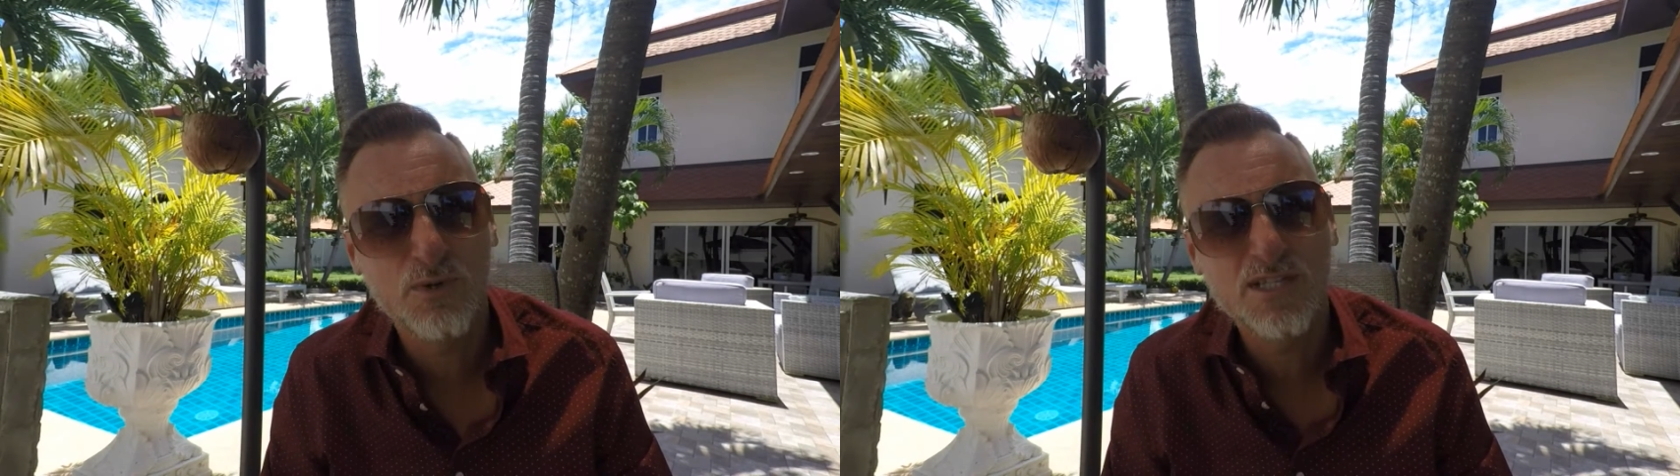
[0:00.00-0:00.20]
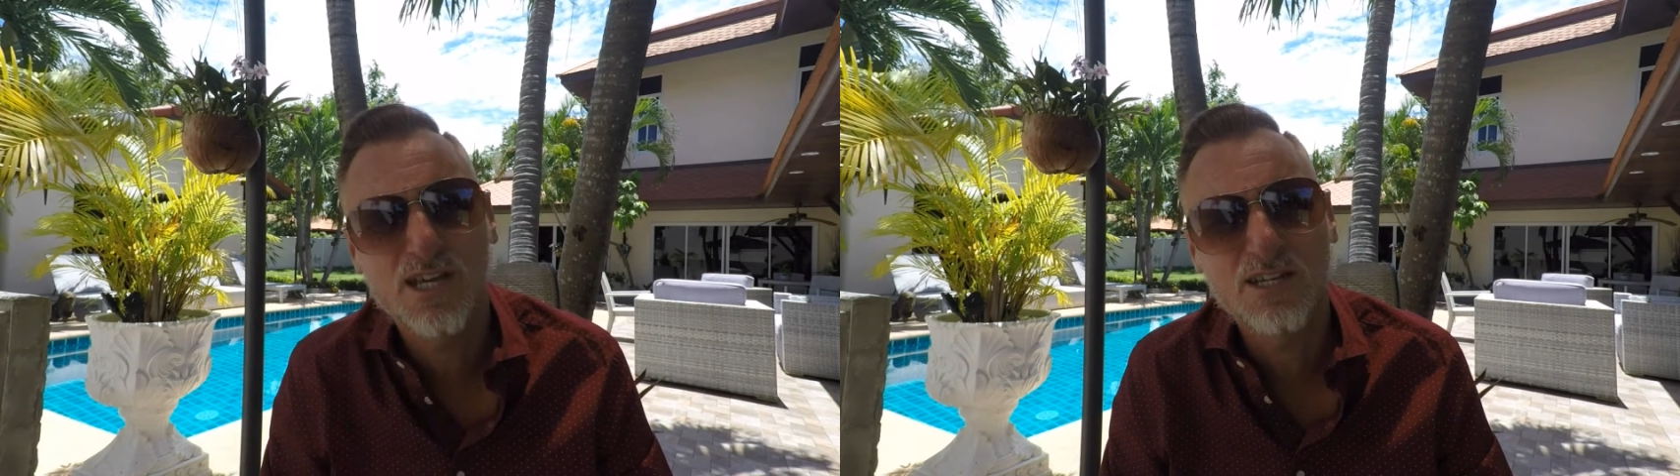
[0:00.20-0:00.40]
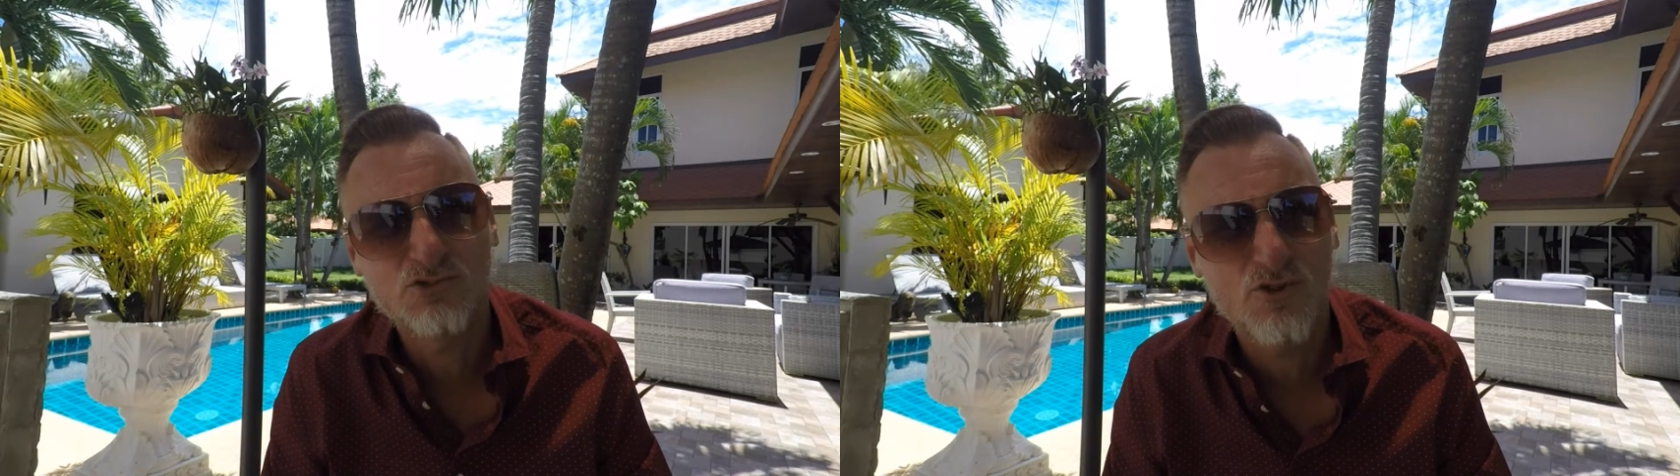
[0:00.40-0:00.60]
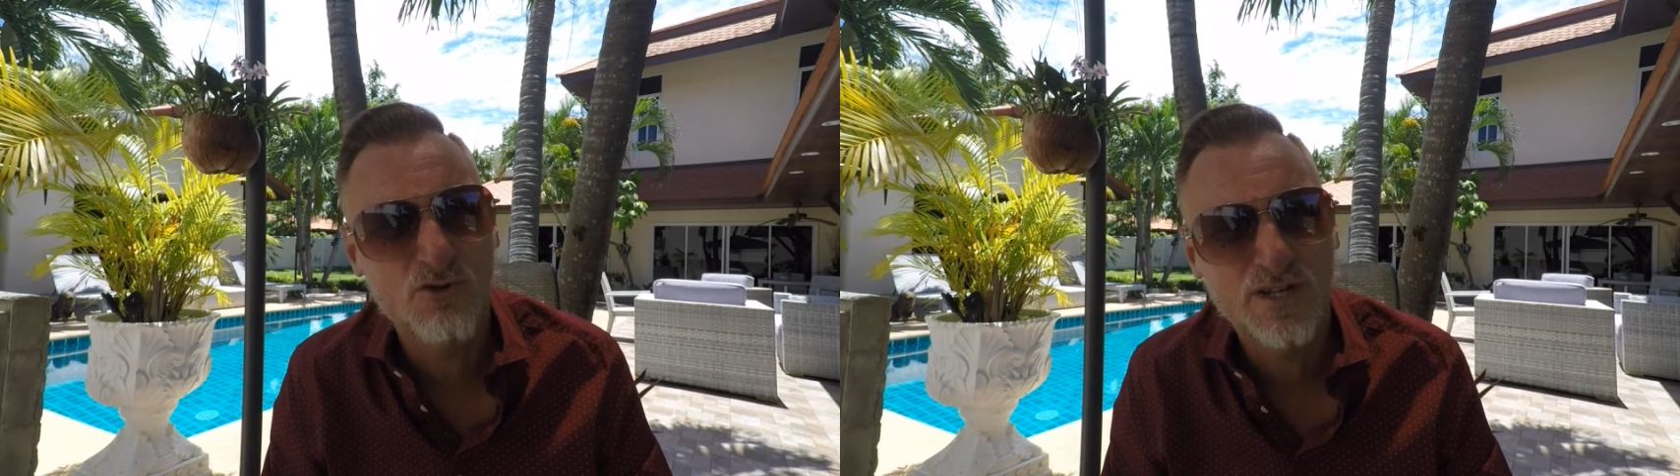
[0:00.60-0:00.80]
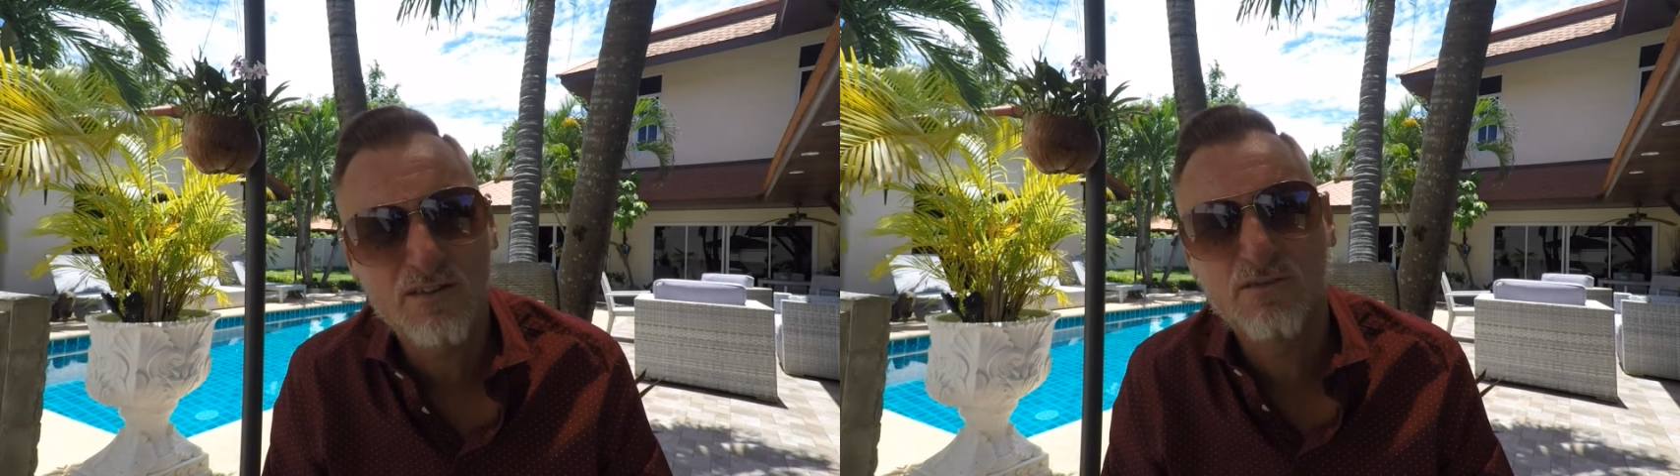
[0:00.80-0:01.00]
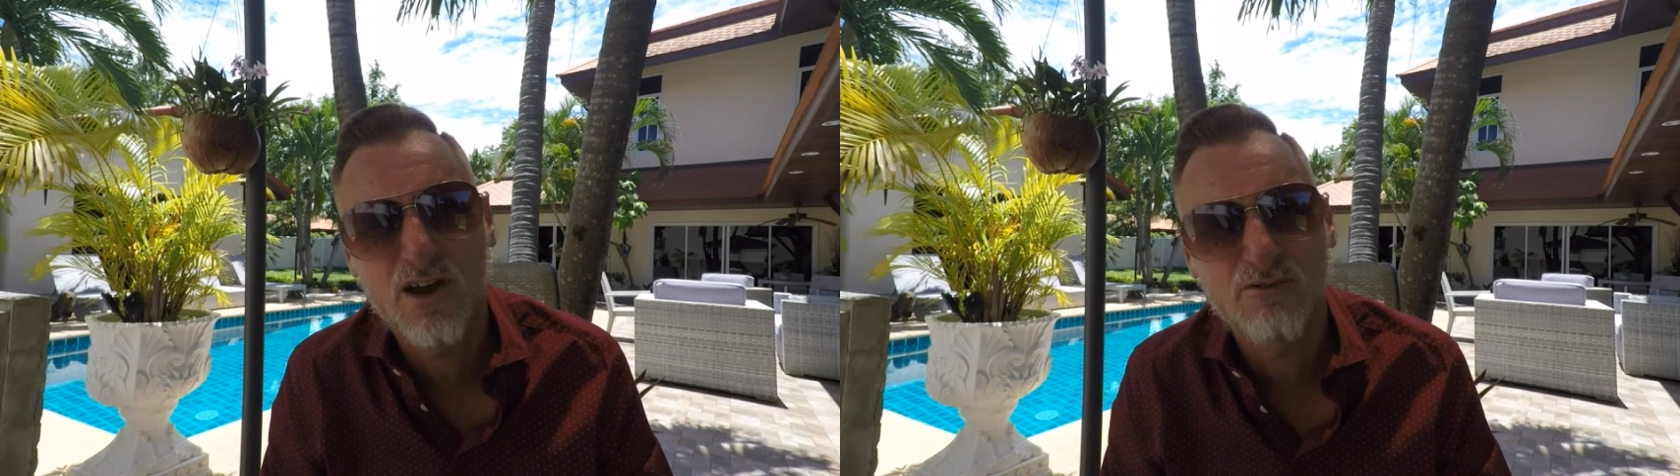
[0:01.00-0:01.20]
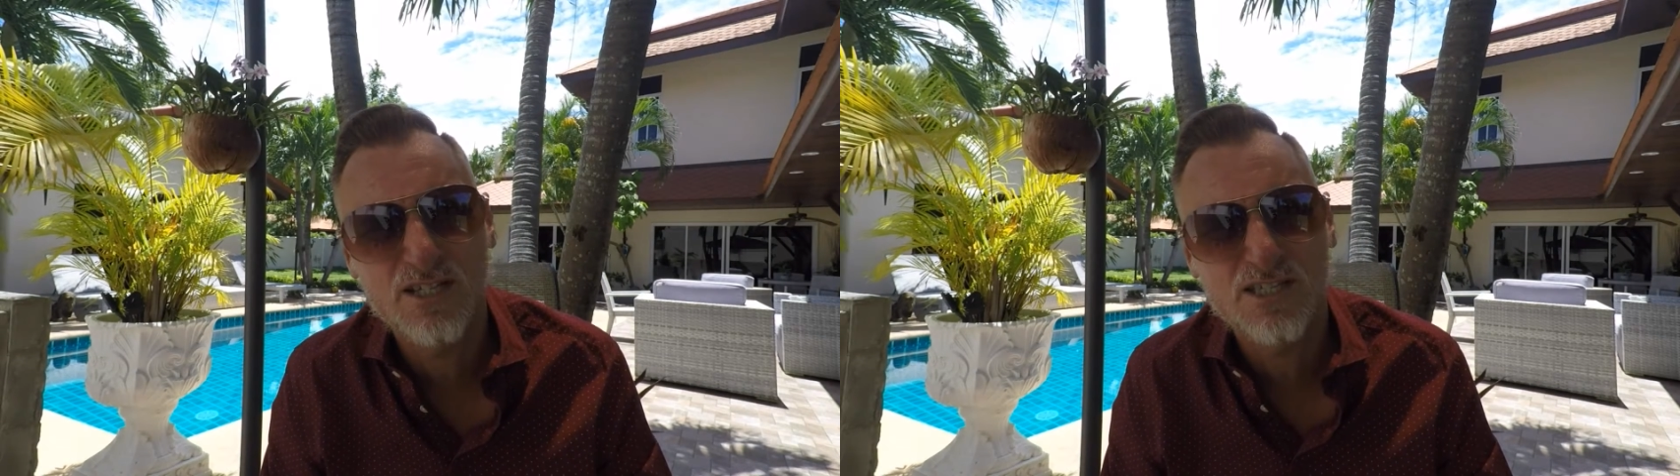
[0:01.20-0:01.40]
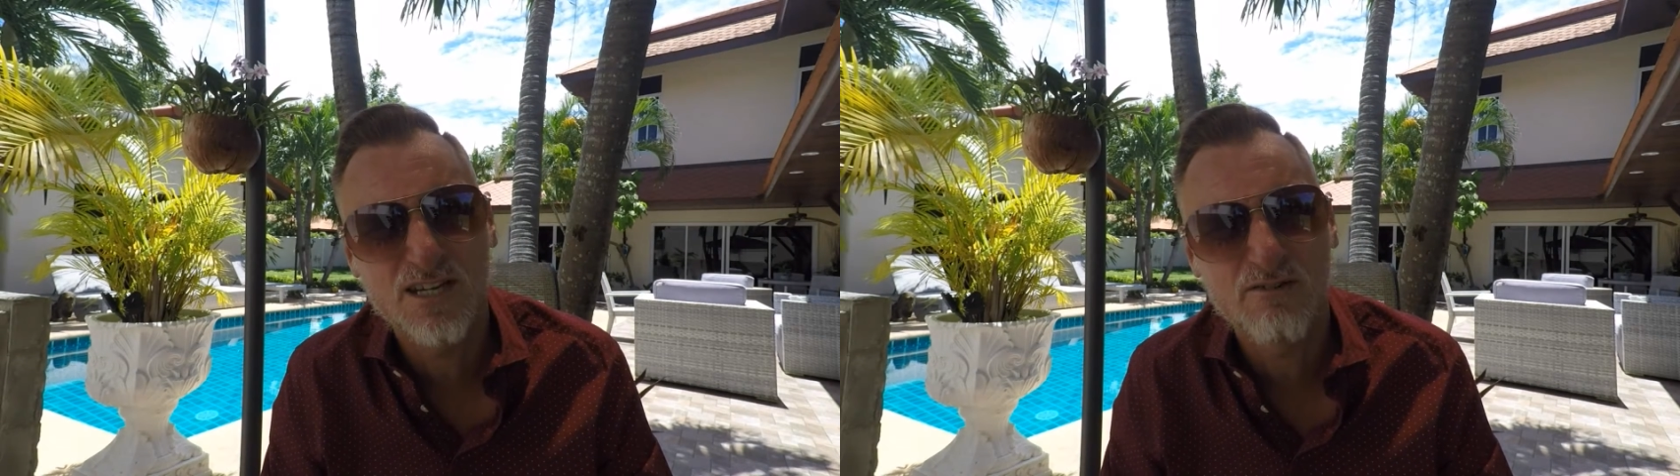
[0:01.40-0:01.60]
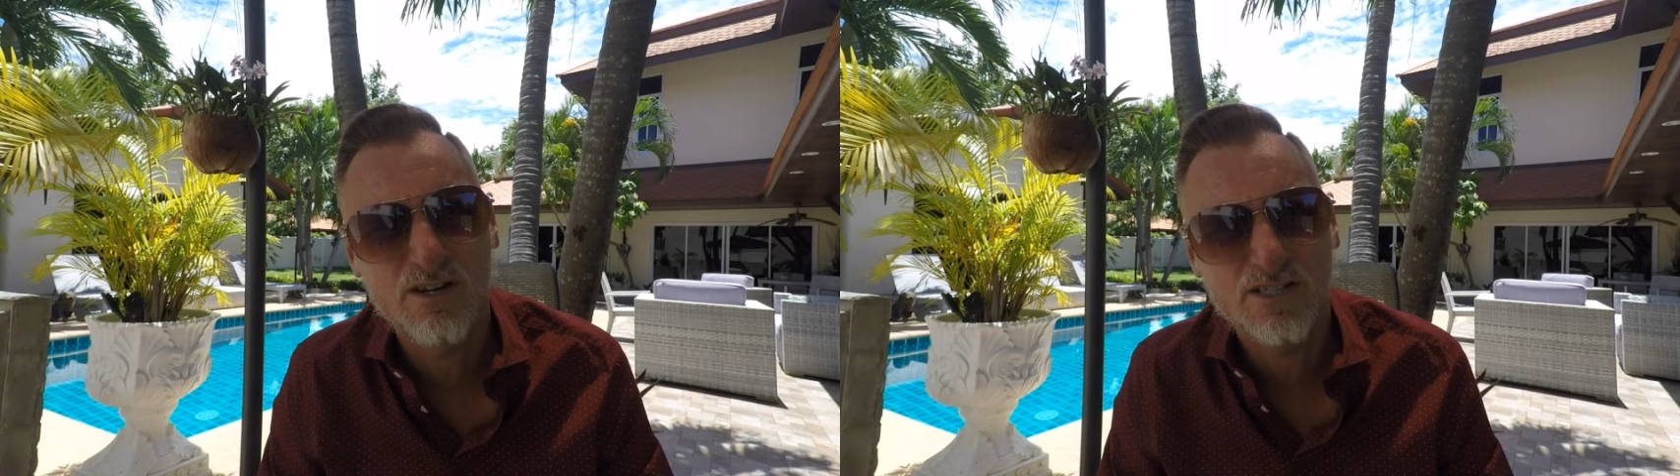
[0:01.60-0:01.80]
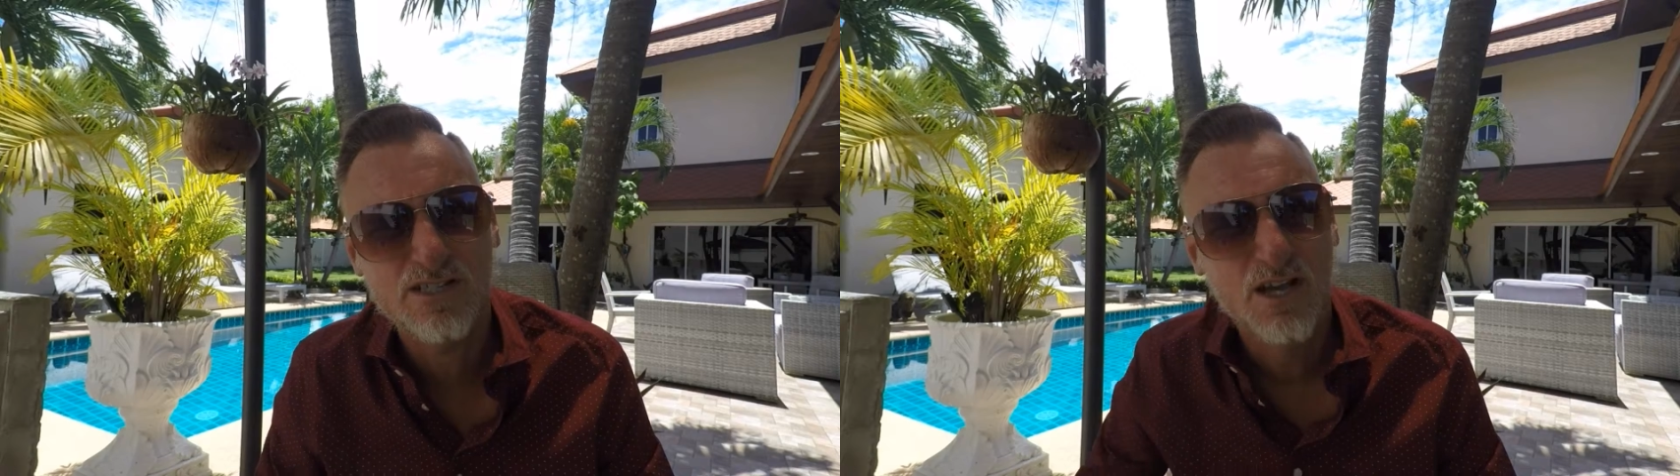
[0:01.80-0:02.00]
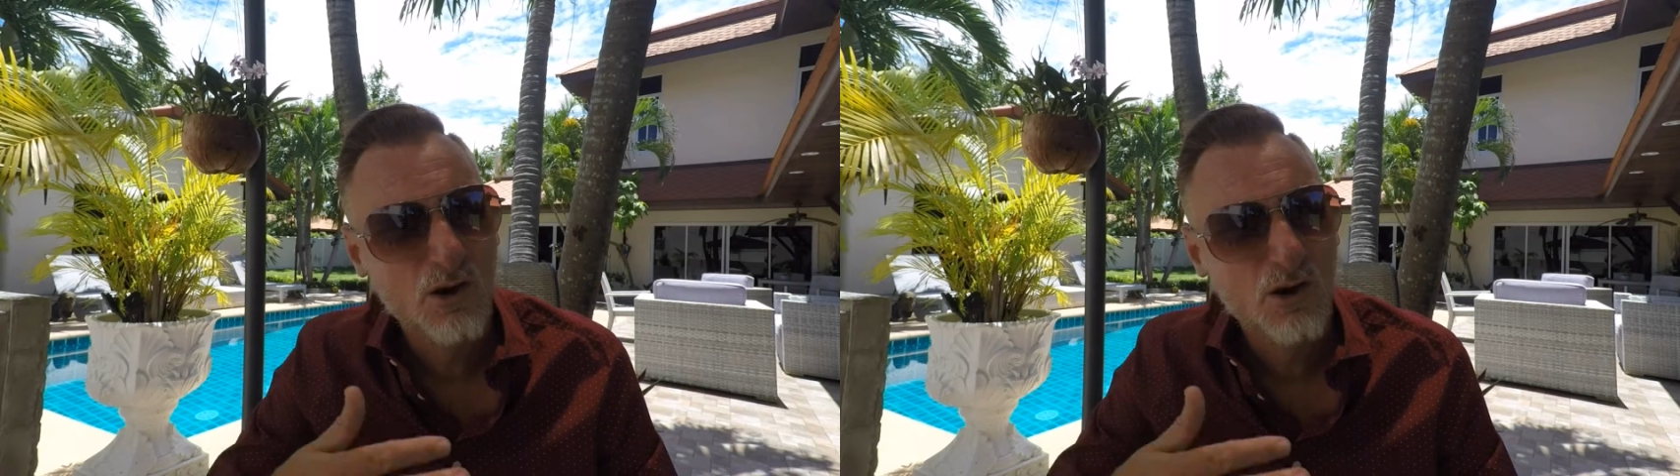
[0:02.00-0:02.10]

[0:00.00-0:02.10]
we take droning very serious,